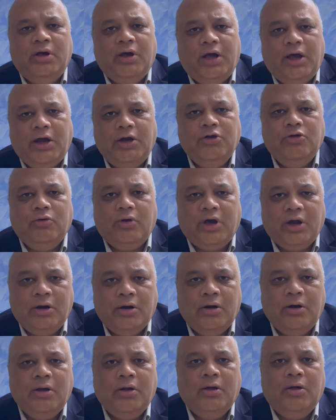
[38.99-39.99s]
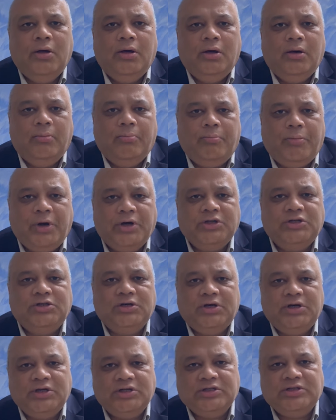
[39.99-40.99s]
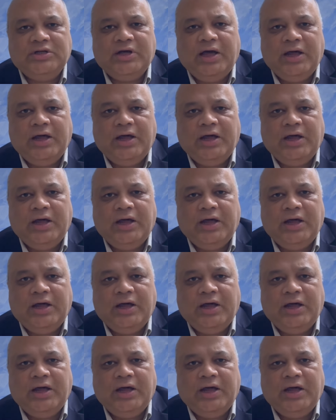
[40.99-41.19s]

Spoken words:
and you can purchase